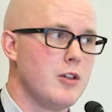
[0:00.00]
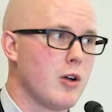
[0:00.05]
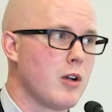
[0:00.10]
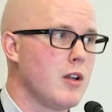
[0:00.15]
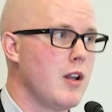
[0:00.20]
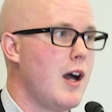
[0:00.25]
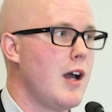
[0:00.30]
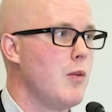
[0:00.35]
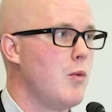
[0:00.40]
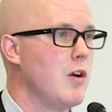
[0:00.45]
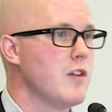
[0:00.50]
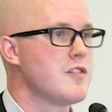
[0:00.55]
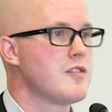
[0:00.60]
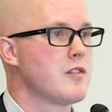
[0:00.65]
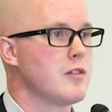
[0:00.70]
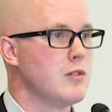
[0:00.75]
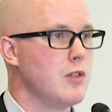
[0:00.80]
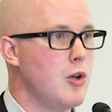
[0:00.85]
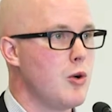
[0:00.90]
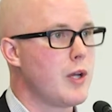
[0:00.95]
your client wants
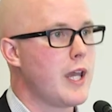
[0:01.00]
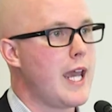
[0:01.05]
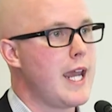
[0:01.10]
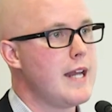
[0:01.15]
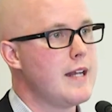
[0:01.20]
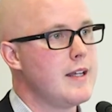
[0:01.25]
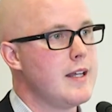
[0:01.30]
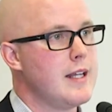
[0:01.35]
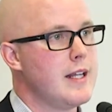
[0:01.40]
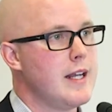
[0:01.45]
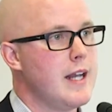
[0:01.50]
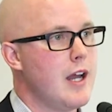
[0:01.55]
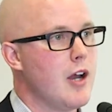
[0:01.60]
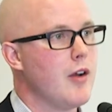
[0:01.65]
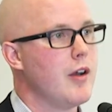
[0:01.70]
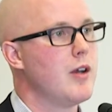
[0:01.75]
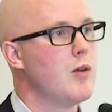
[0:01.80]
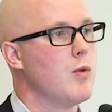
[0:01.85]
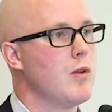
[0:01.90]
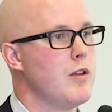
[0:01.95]
to locate in an
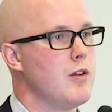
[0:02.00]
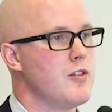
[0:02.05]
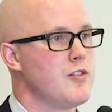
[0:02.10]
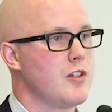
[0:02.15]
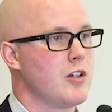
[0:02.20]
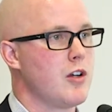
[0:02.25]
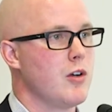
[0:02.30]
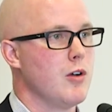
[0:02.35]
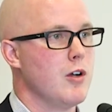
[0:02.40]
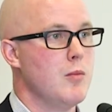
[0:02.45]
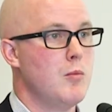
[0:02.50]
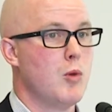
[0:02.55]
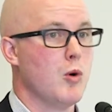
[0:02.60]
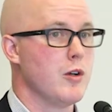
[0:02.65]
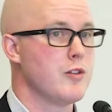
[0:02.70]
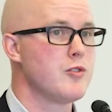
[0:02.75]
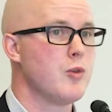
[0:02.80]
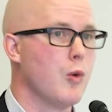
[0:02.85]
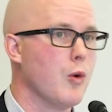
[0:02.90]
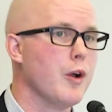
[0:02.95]
area where there's a current
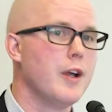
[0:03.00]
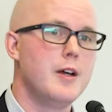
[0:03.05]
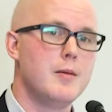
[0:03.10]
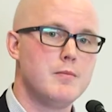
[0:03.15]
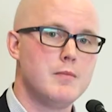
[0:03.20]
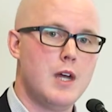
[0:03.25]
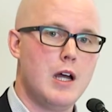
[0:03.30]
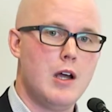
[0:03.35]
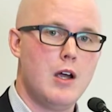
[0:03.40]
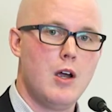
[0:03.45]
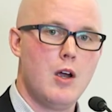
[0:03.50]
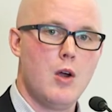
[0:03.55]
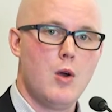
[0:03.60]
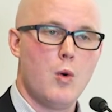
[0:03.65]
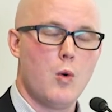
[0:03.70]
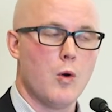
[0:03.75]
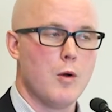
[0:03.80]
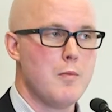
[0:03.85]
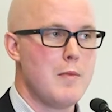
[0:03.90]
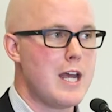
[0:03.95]
moratorium,
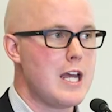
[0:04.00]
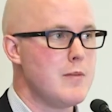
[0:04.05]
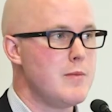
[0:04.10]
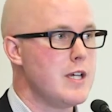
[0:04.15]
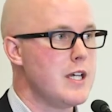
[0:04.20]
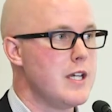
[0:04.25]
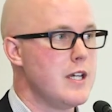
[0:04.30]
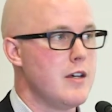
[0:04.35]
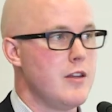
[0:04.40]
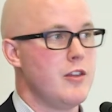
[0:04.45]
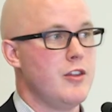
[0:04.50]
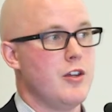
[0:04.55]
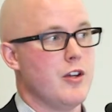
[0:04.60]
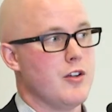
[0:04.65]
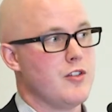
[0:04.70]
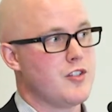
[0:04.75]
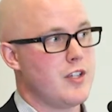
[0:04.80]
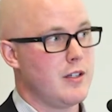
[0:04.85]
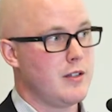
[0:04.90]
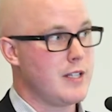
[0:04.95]
or maybe
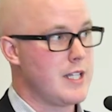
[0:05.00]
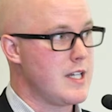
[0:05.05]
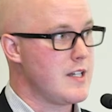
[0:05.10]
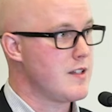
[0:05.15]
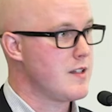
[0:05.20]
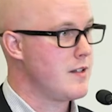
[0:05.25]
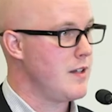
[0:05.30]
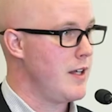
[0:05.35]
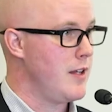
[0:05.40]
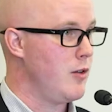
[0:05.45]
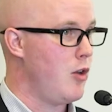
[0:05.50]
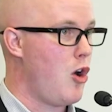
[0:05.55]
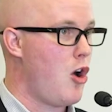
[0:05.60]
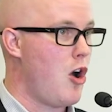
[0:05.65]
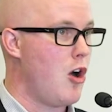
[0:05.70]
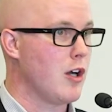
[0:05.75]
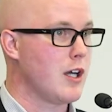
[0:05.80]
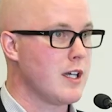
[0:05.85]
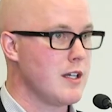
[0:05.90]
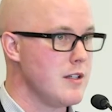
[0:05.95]
there's at least a
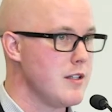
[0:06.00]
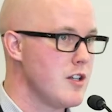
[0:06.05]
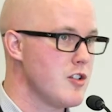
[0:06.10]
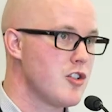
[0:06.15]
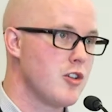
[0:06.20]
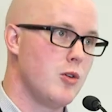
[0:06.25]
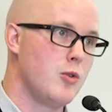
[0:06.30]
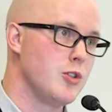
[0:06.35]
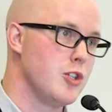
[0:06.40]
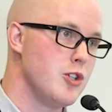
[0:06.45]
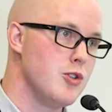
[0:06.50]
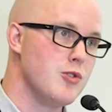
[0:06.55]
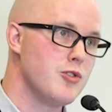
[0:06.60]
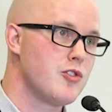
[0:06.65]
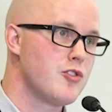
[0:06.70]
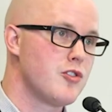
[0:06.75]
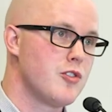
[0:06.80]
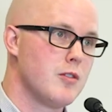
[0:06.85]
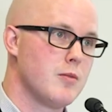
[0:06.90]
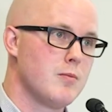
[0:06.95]
long conditional
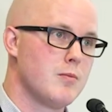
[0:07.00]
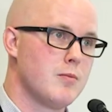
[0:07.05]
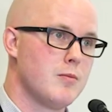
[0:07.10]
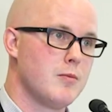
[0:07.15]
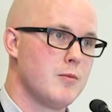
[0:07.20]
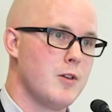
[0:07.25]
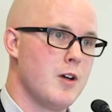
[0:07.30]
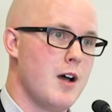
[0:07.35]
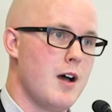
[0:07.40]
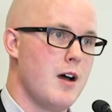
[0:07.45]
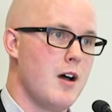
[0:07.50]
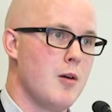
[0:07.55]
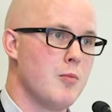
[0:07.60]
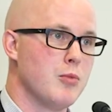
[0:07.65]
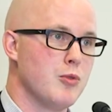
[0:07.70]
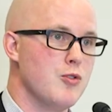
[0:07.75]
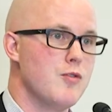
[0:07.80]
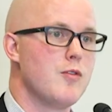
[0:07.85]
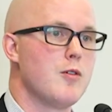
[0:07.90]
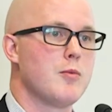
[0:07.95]
use
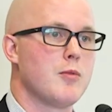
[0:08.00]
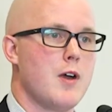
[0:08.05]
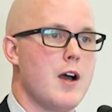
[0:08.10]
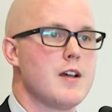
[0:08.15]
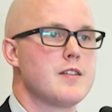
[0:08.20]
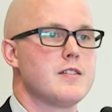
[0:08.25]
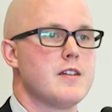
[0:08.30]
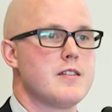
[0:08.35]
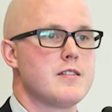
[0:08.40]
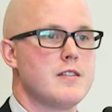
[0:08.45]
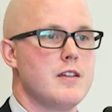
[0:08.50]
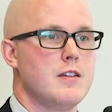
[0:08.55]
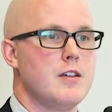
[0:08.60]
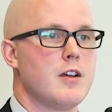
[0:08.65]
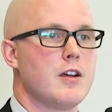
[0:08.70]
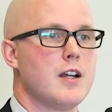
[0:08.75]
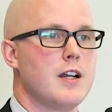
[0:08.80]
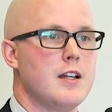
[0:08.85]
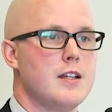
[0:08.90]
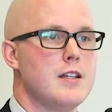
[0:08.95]
approval process that
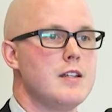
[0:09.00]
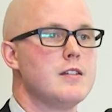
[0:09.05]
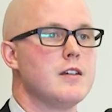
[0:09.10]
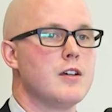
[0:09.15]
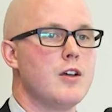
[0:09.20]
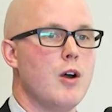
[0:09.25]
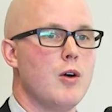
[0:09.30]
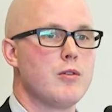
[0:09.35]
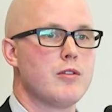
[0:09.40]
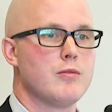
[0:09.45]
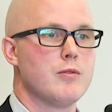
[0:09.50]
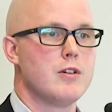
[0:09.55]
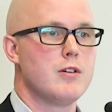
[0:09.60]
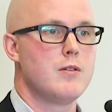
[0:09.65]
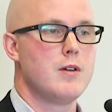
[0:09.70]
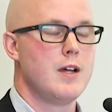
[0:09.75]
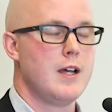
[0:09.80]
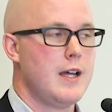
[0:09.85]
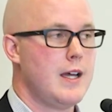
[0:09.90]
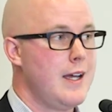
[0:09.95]
you're going to need to go
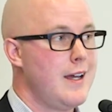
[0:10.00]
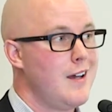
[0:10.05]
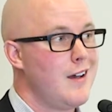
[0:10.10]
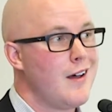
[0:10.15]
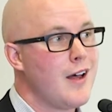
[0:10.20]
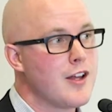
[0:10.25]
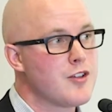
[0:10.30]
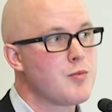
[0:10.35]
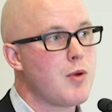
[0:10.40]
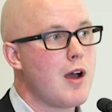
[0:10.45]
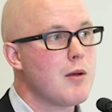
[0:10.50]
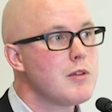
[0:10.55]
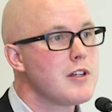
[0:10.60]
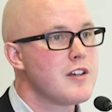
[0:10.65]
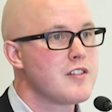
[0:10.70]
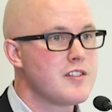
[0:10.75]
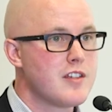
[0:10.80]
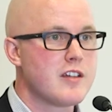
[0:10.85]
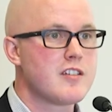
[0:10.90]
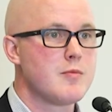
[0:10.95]
through. It's probably
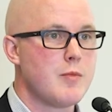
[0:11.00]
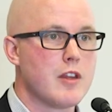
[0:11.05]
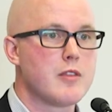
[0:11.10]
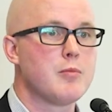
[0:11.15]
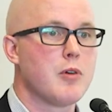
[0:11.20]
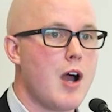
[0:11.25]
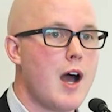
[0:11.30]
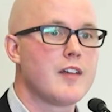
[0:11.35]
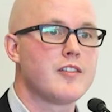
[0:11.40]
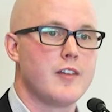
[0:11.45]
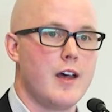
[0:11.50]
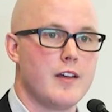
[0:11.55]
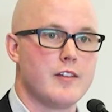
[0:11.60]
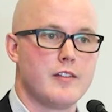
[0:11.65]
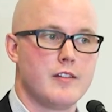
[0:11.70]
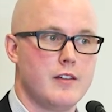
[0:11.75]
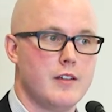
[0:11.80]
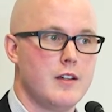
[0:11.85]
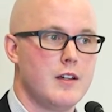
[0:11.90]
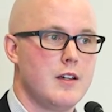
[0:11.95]
a 6-month
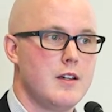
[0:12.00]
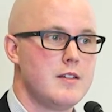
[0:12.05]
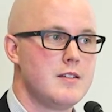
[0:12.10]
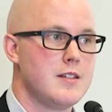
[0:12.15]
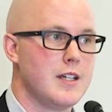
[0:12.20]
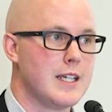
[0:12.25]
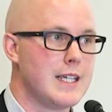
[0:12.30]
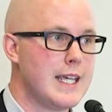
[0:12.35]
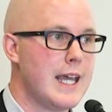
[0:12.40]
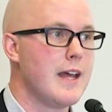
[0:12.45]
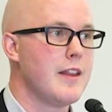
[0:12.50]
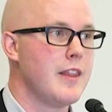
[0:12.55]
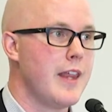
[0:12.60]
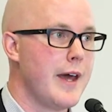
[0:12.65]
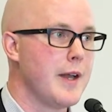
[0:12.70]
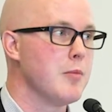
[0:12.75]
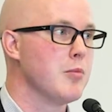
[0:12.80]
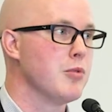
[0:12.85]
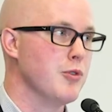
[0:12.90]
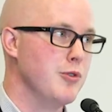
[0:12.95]
process to get
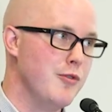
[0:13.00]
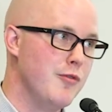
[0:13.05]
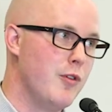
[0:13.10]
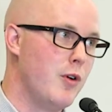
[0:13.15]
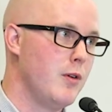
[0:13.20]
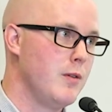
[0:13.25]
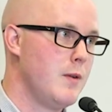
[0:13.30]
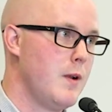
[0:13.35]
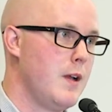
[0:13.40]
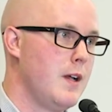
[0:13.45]
that approval.